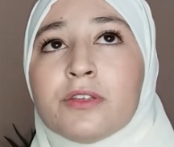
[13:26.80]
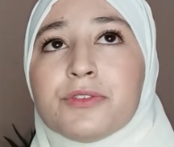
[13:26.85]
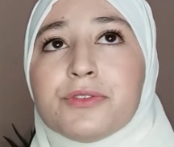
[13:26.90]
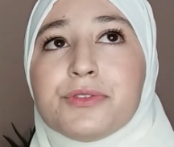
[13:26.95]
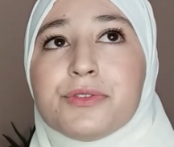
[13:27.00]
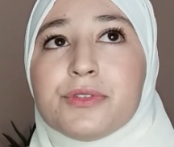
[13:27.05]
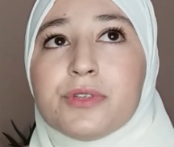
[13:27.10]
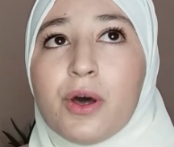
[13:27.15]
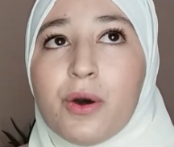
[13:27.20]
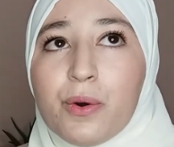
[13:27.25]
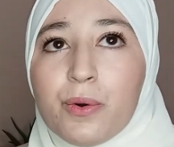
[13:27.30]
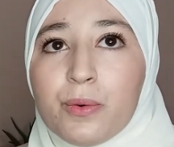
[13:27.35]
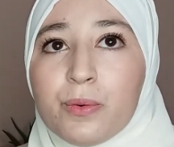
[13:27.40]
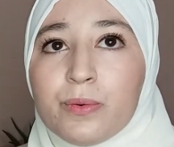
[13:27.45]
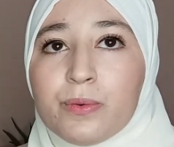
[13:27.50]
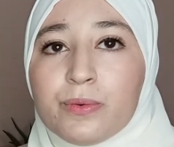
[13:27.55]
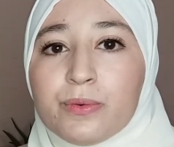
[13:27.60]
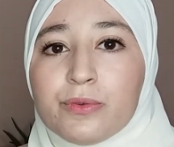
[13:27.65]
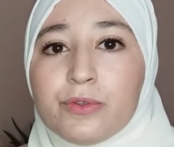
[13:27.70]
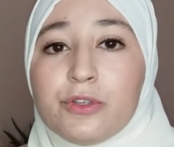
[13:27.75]
So,
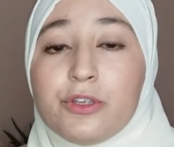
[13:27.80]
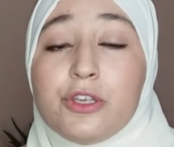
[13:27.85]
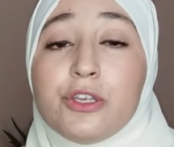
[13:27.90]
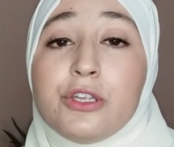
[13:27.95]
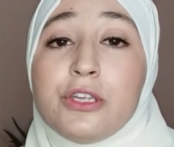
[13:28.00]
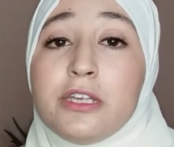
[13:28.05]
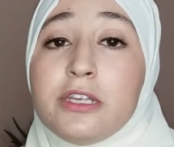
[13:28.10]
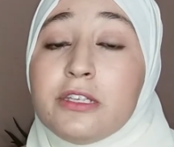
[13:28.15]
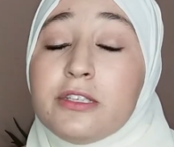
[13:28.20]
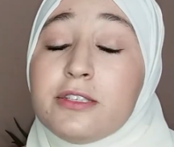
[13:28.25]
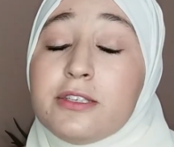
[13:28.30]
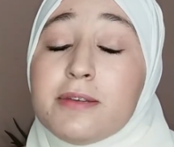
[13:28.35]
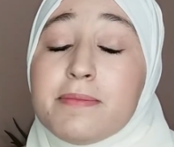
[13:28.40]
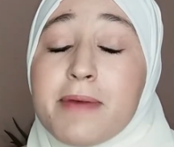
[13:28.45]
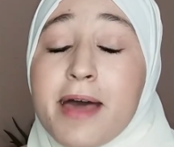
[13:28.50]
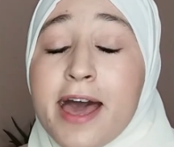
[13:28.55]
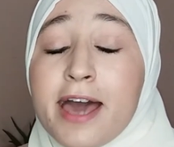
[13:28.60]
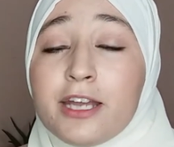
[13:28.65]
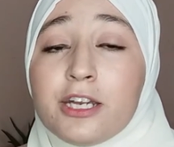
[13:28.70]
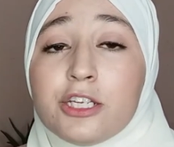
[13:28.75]
you need to
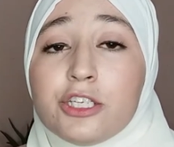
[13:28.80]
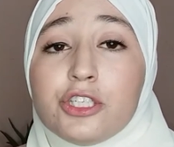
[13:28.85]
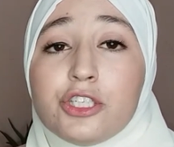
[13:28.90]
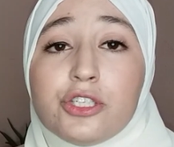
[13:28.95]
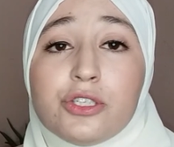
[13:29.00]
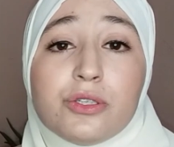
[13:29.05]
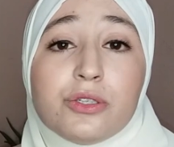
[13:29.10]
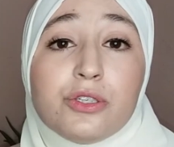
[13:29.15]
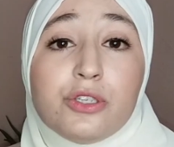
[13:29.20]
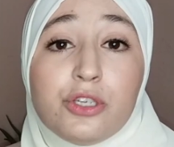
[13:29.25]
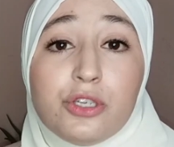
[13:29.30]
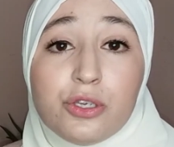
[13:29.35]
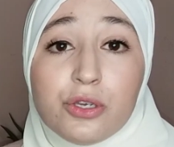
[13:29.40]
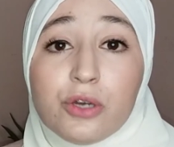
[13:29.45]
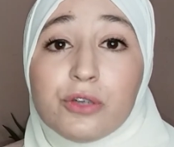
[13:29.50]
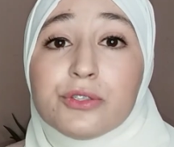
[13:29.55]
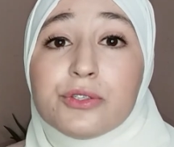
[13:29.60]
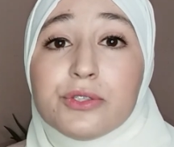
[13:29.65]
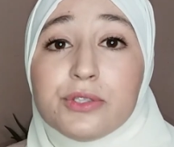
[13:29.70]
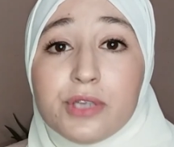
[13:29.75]
manage
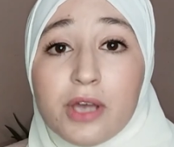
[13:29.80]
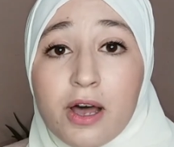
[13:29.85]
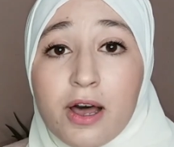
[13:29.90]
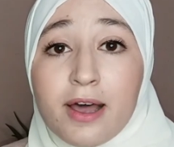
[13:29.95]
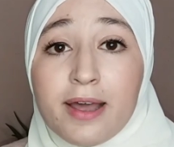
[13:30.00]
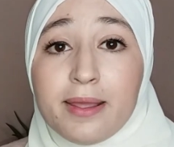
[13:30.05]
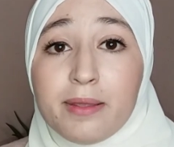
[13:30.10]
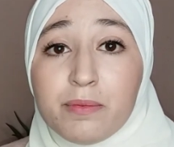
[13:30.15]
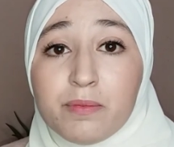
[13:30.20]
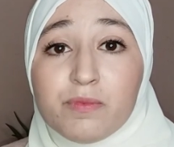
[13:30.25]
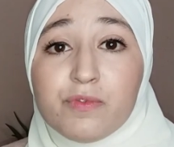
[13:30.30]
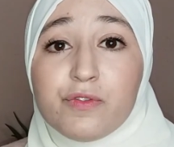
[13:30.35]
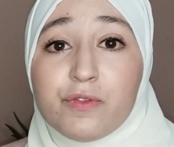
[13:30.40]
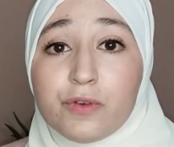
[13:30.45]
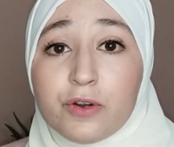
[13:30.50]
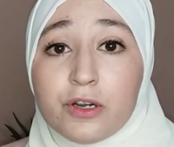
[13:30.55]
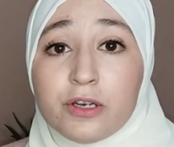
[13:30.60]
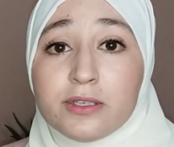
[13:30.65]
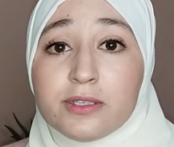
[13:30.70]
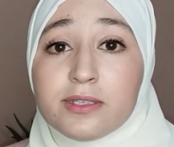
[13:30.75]
your time
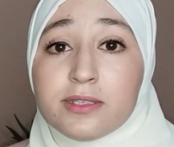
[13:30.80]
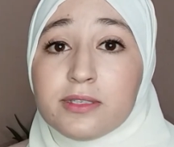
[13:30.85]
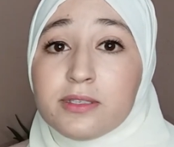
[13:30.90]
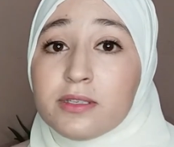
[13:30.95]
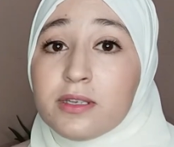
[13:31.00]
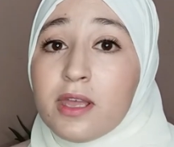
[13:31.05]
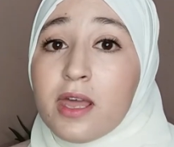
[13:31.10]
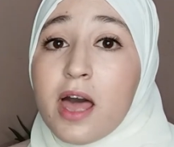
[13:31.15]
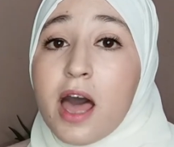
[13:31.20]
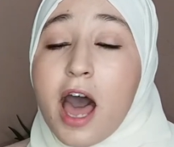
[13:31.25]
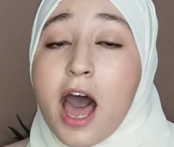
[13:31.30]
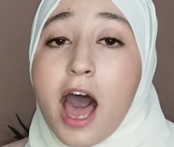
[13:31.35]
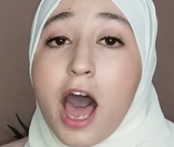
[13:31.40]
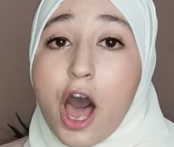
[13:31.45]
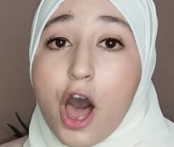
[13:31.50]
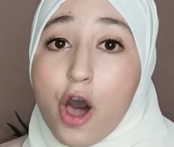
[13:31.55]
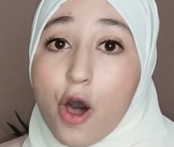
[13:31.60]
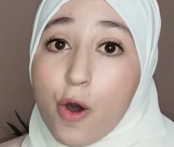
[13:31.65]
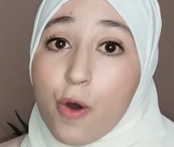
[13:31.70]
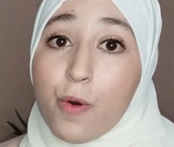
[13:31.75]
first at
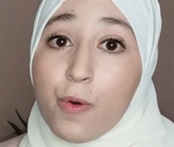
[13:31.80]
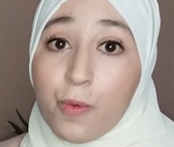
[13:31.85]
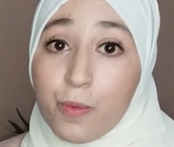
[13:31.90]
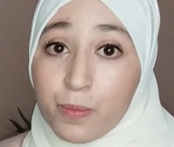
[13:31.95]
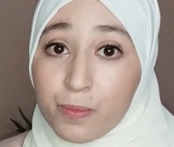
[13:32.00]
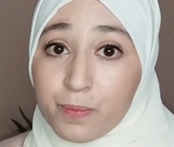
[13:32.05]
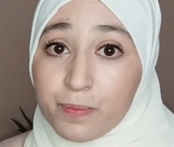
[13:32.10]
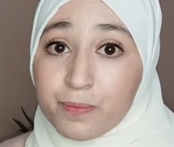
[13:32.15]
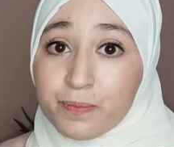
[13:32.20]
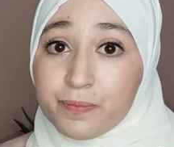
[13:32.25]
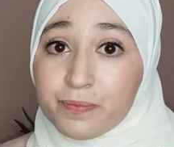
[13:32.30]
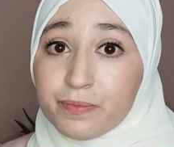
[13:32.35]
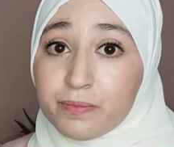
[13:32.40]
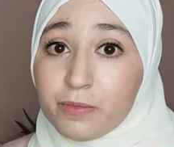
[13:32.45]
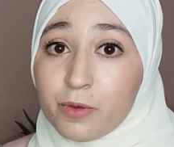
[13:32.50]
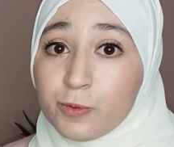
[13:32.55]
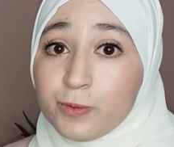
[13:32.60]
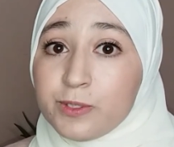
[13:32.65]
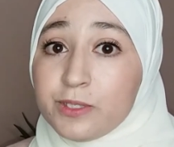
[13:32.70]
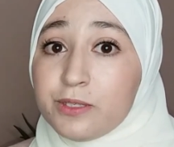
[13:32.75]
home,
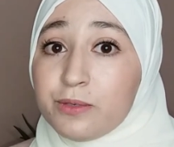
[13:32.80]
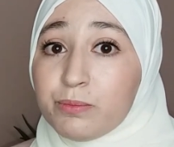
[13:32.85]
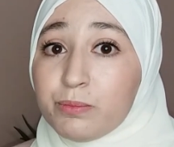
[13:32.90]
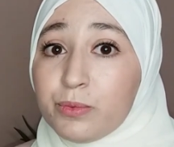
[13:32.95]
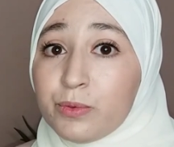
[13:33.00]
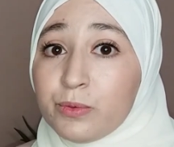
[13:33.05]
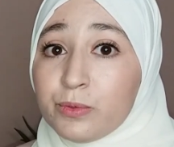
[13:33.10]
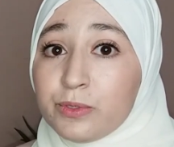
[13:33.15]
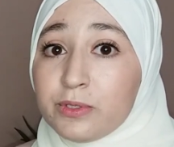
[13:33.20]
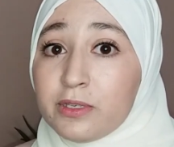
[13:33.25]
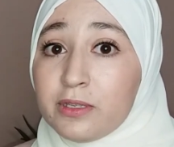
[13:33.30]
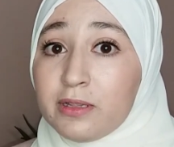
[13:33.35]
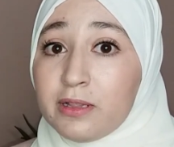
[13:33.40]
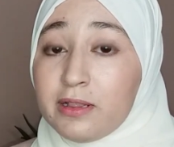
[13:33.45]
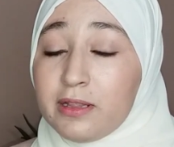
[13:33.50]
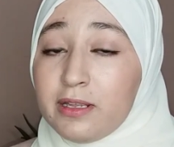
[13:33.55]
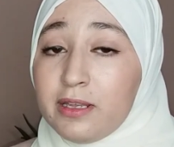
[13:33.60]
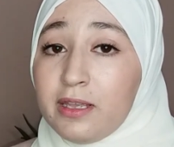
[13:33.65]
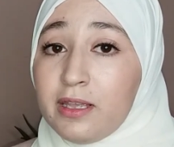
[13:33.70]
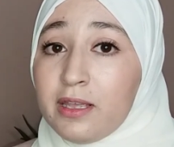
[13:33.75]
most
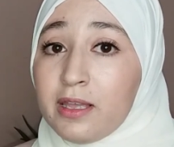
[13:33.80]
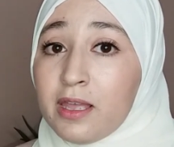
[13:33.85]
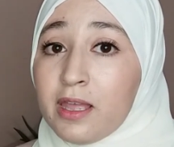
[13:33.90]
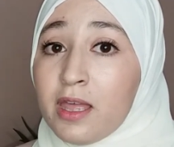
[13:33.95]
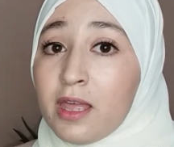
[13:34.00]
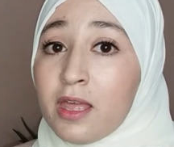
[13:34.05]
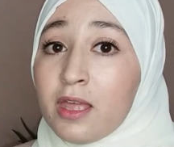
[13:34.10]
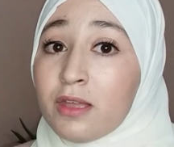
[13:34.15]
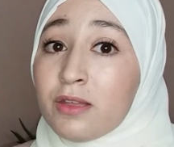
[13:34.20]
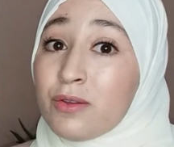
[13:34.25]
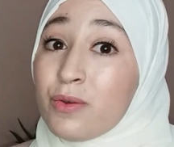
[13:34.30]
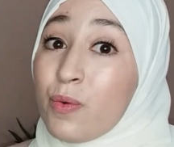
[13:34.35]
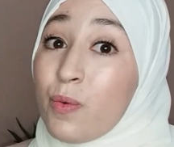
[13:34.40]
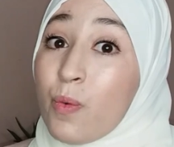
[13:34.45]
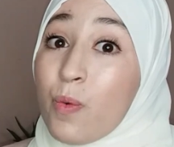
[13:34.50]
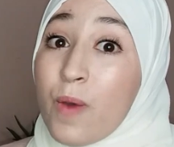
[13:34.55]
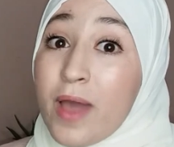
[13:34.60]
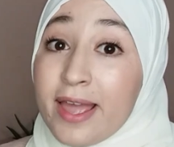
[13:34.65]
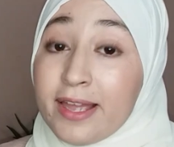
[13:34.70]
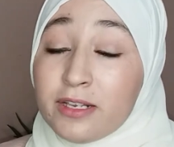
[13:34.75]
importantly.
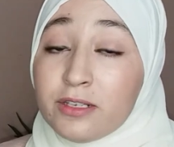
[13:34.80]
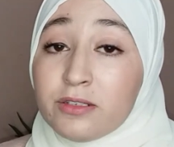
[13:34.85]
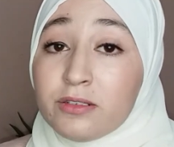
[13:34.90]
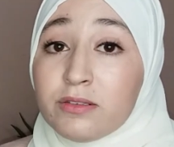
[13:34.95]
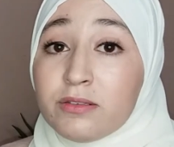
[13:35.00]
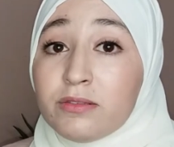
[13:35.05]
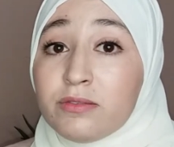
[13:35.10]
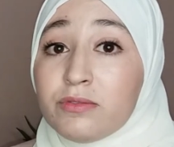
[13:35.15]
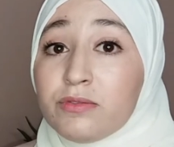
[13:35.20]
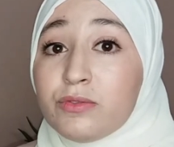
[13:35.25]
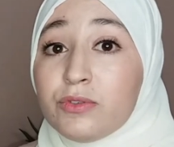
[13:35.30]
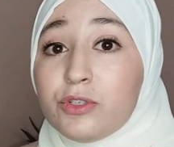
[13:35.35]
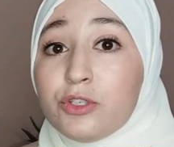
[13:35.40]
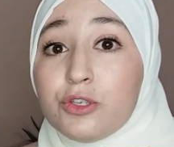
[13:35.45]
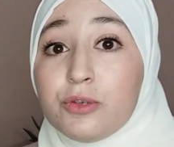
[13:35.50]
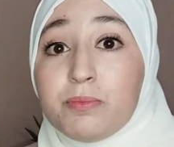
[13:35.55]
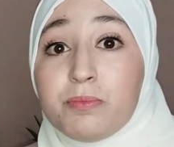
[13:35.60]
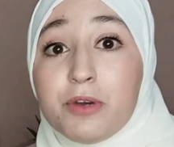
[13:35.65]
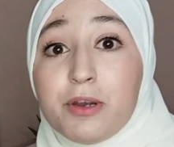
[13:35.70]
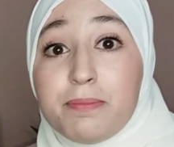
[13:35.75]
When
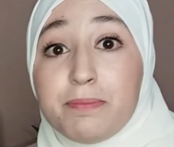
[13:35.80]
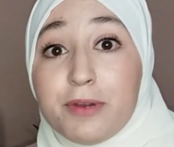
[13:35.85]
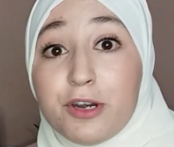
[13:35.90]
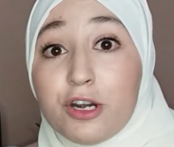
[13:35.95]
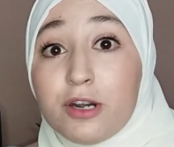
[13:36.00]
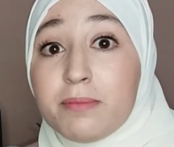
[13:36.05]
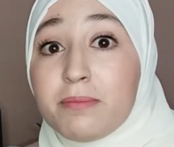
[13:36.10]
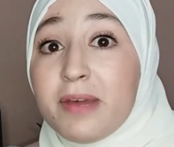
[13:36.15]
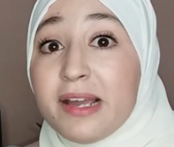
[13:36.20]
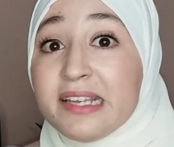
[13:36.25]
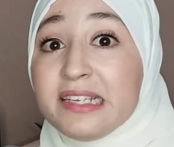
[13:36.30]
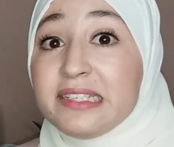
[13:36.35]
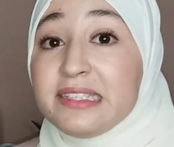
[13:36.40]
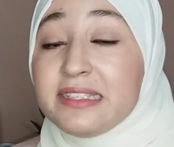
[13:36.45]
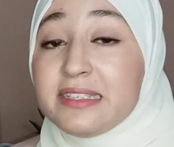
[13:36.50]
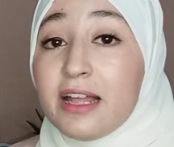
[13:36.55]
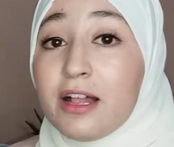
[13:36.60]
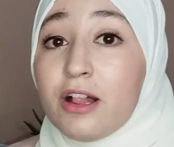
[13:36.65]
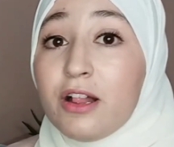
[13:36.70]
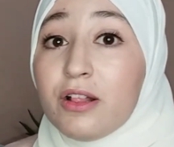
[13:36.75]
to prepare
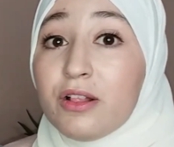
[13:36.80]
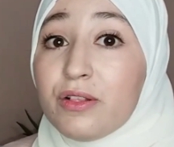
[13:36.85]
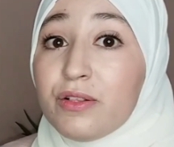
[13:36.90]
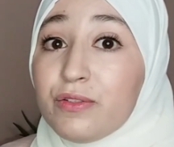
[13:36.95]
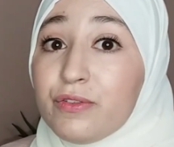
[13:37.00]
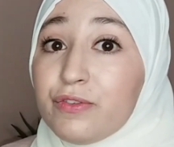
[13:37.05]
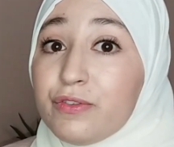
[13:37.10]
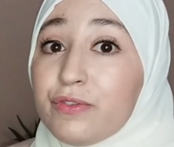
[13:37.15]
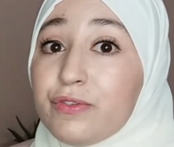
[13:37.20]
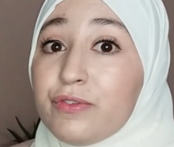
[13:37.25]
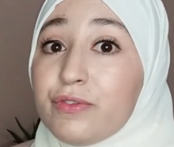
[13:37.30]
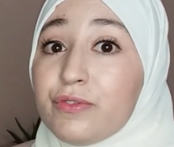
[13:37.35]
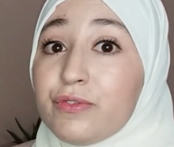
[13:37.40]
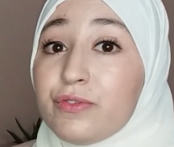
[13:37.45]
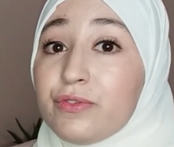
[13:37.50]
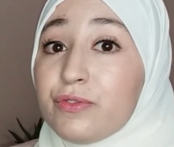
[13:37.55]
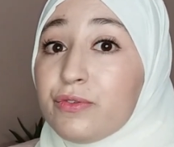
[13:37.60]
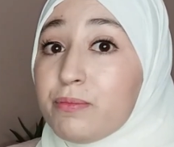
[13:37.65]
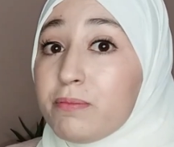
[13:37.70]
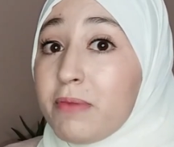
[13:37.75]

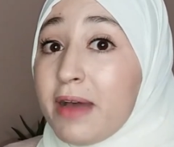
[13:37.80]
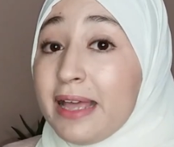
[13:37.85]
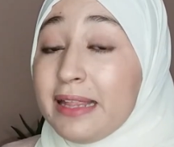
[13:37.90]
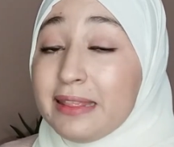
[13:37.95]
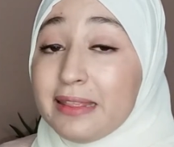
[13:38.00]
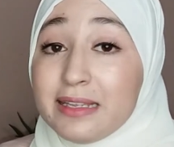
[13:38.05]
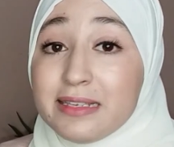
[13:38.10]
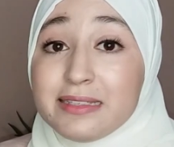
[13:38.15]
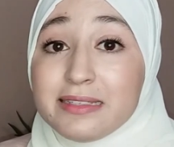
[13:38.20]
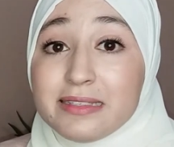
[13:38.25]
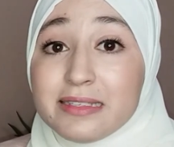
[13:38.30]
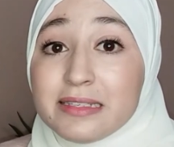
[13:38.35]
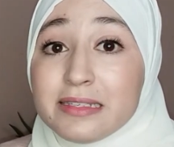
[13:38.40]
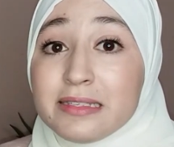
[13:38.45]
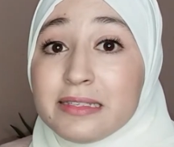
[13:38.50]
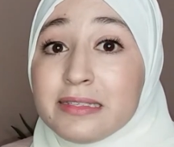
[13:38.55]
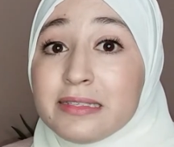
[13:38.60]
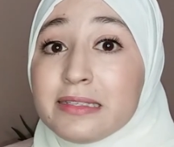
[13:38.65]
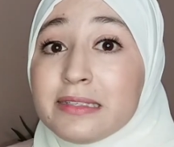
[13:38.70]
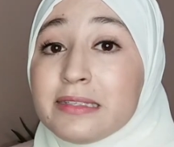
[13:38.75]
myself, my
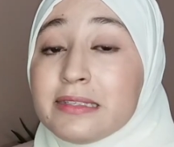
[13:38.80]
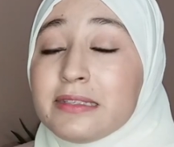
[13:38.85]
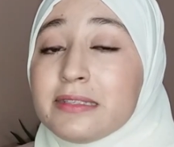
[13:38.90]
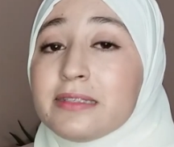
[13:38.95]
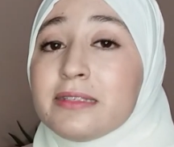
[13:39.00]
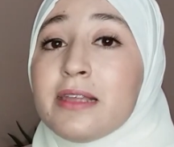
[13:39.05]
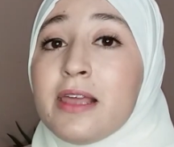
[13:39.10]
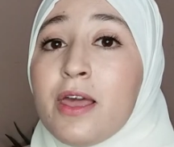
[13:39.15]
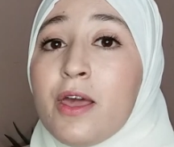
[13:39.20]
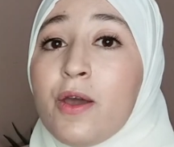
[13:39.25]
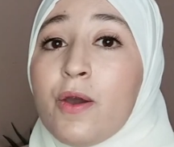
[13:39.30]
lessons,